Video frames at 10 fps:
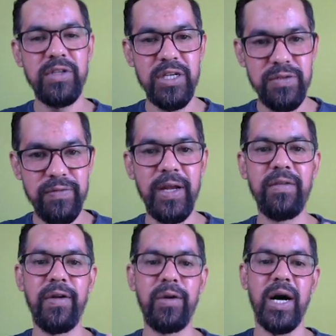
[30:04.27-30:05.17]
just
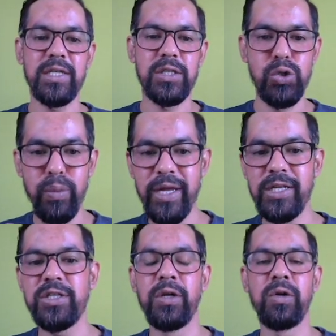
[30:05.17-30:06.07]
feel free to ask. Do
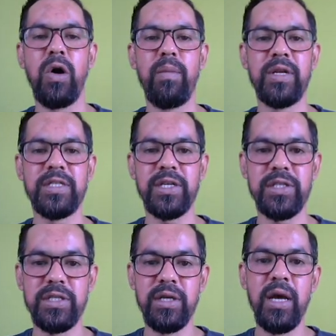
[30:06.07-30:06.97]
mention in comment
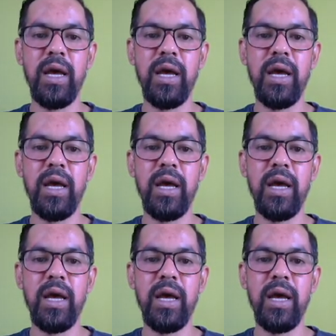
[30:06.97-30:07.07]
section.